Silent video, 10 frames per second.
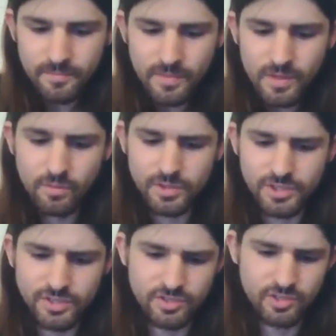Which is
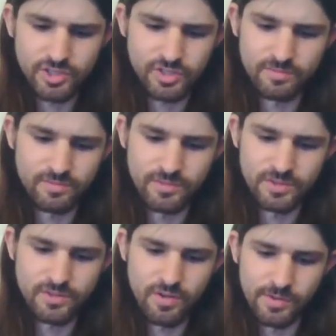just
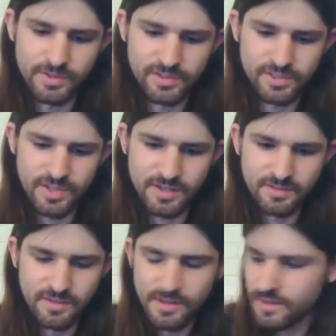totally insane.
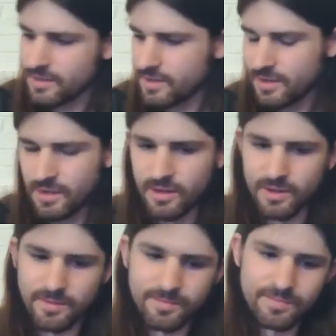
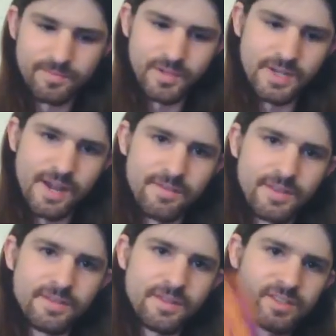But yeah,
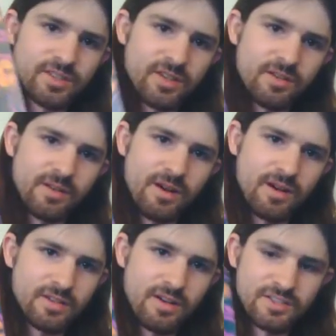this is an
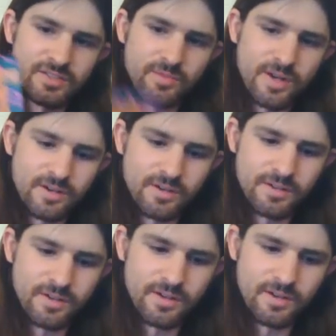awesome
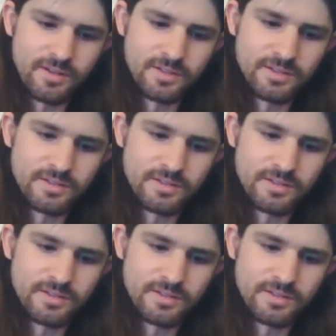record.